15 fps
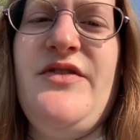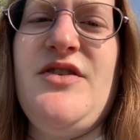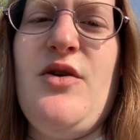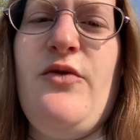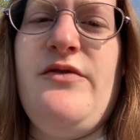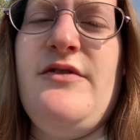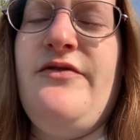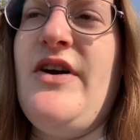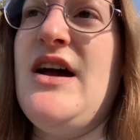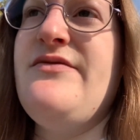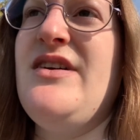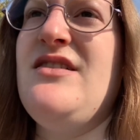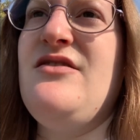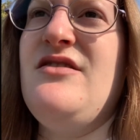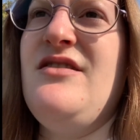over
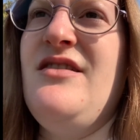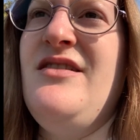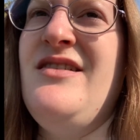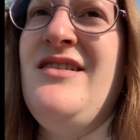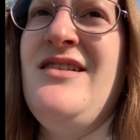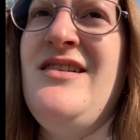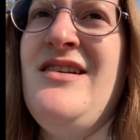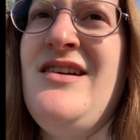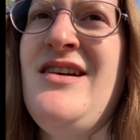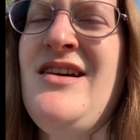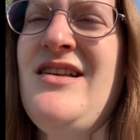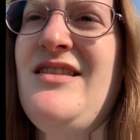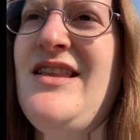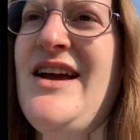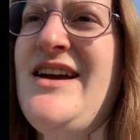500
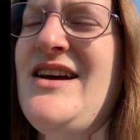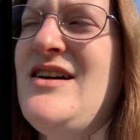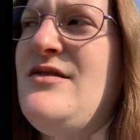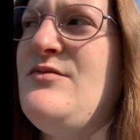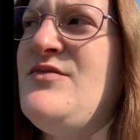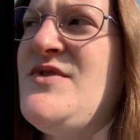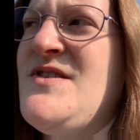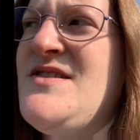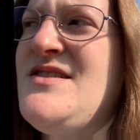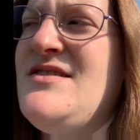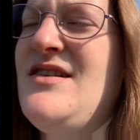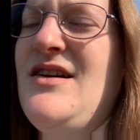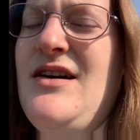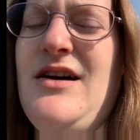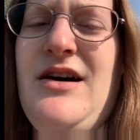lambs
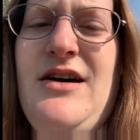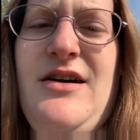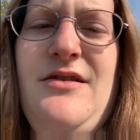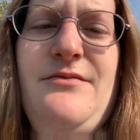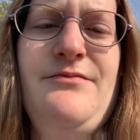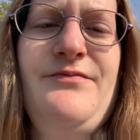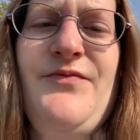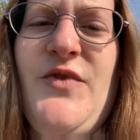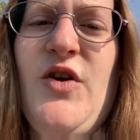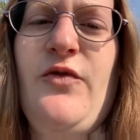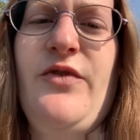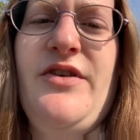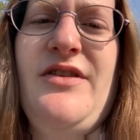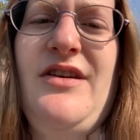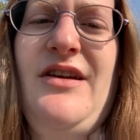
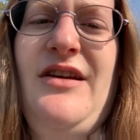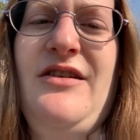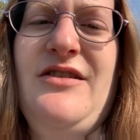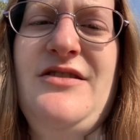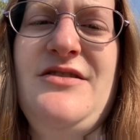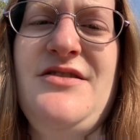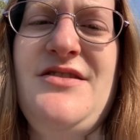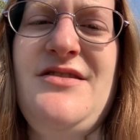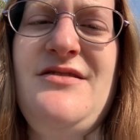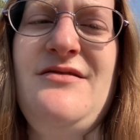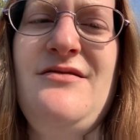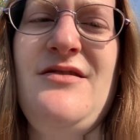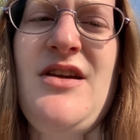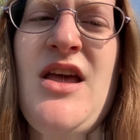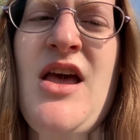over the years,
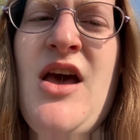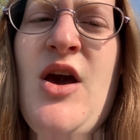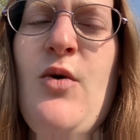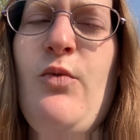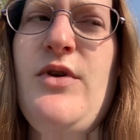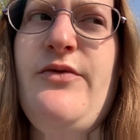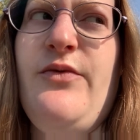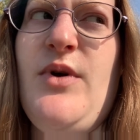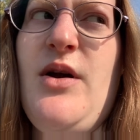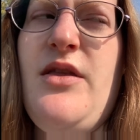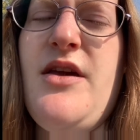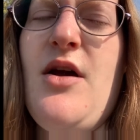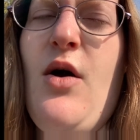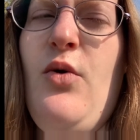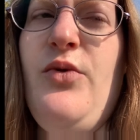we've
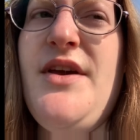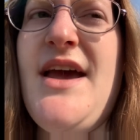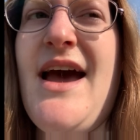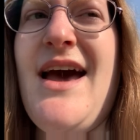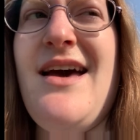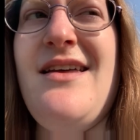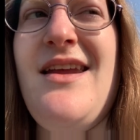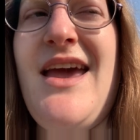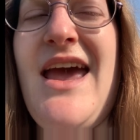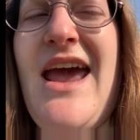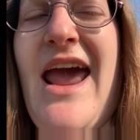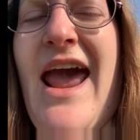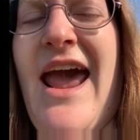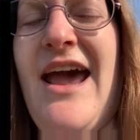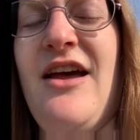really only had a
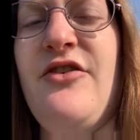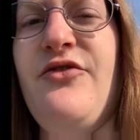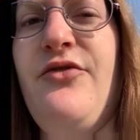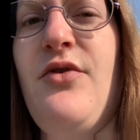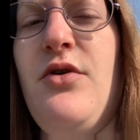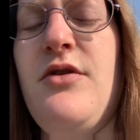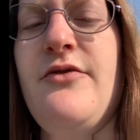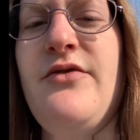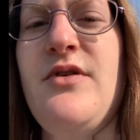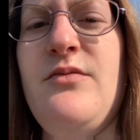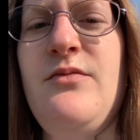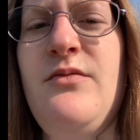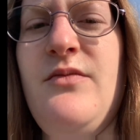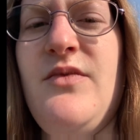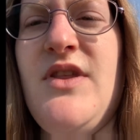handful of
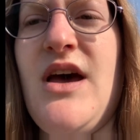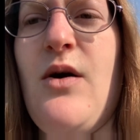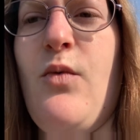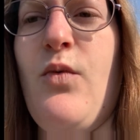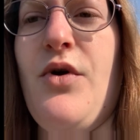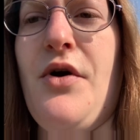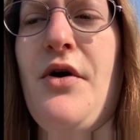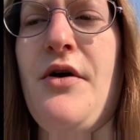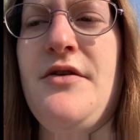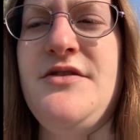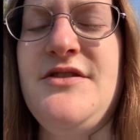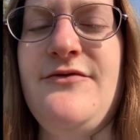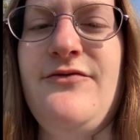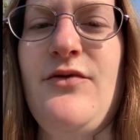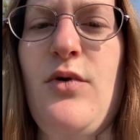them that were
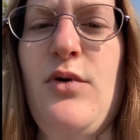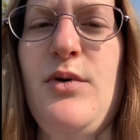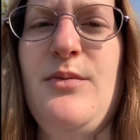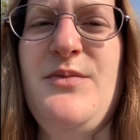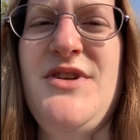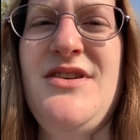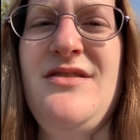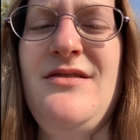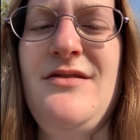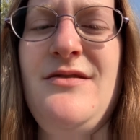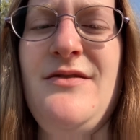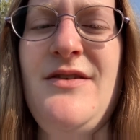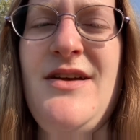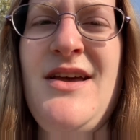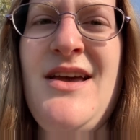deformed.
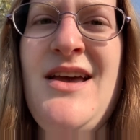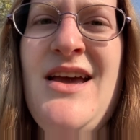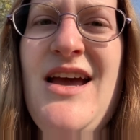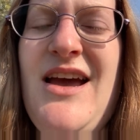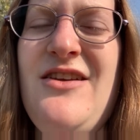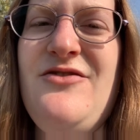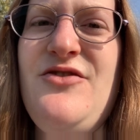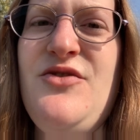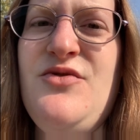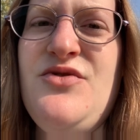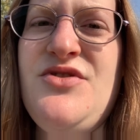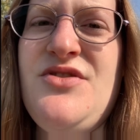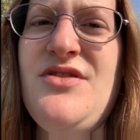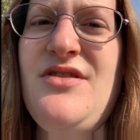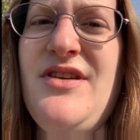And
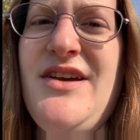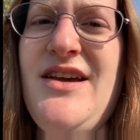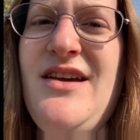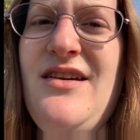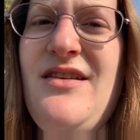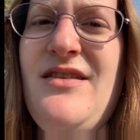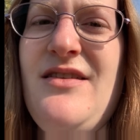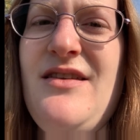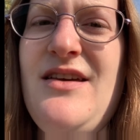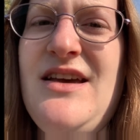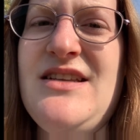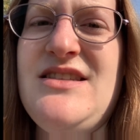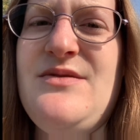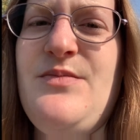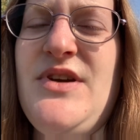usually
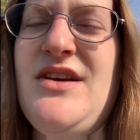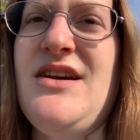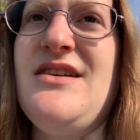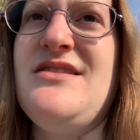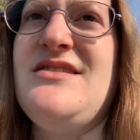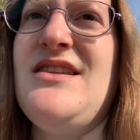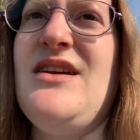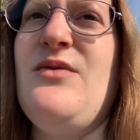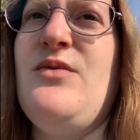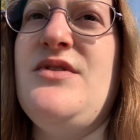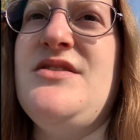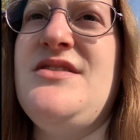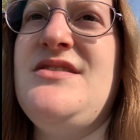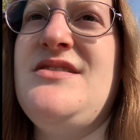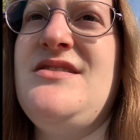it's because there
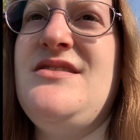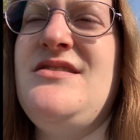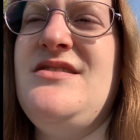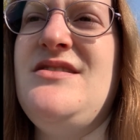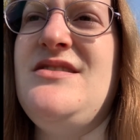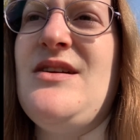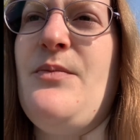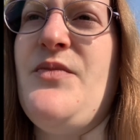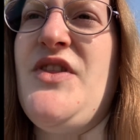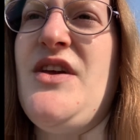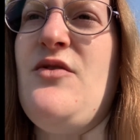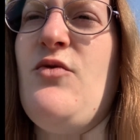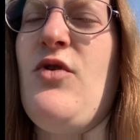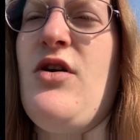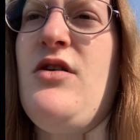was
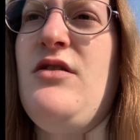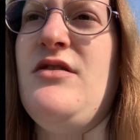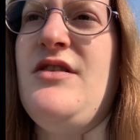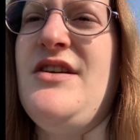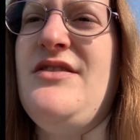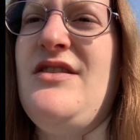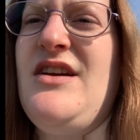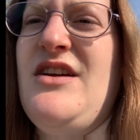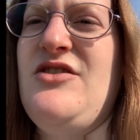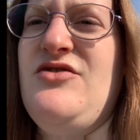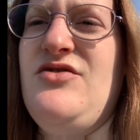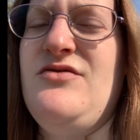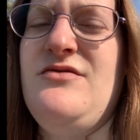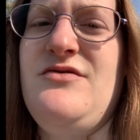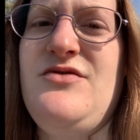something wrong in their
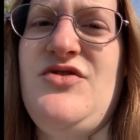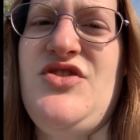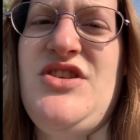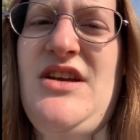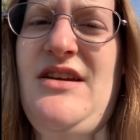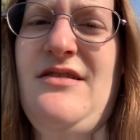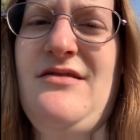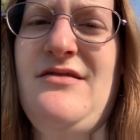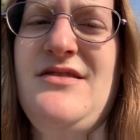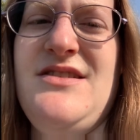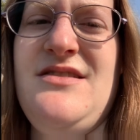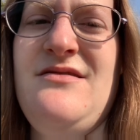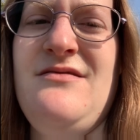genes,